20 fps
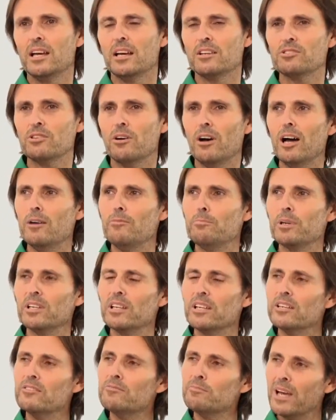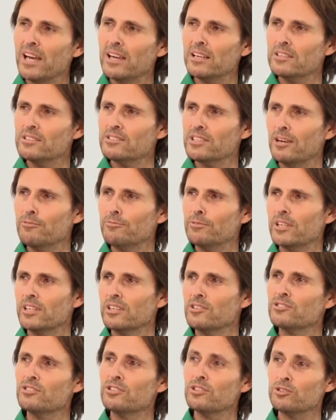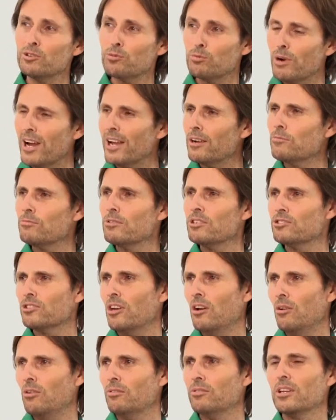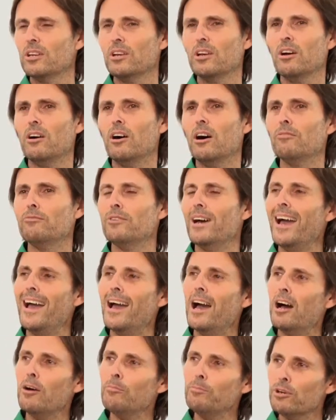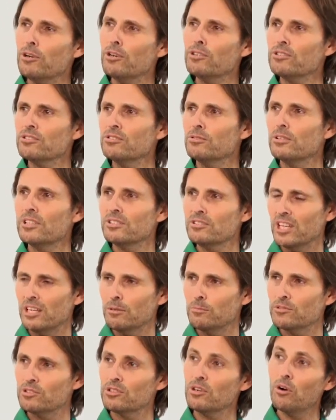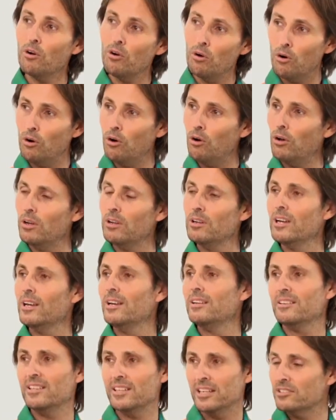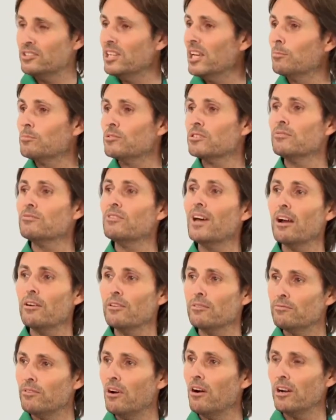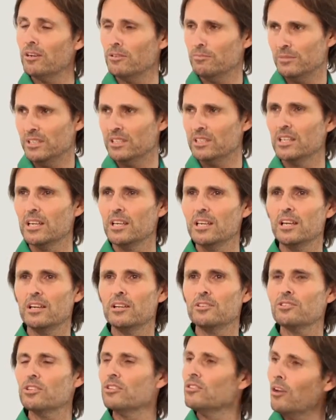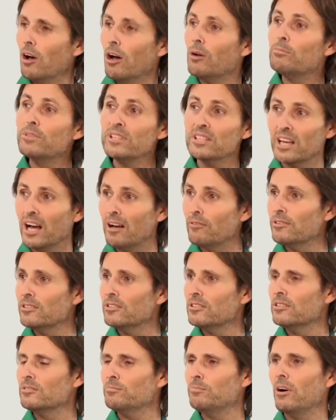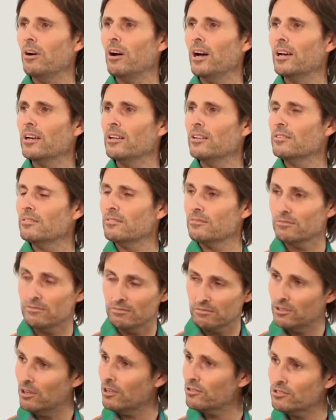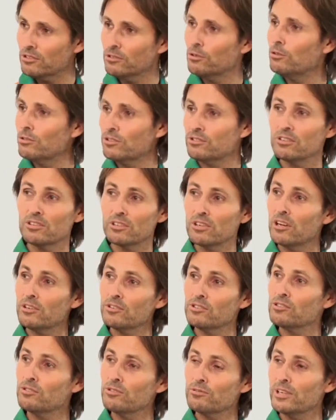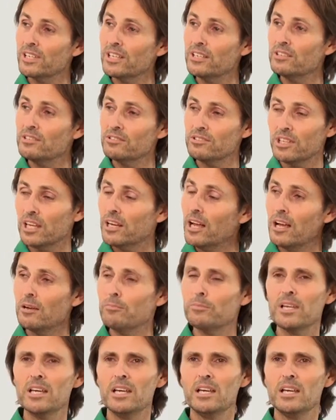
So I believe pain and suffering is the direct result of our personal attempts or the attempts of our environment to not be governed by God's laws that God has already set up.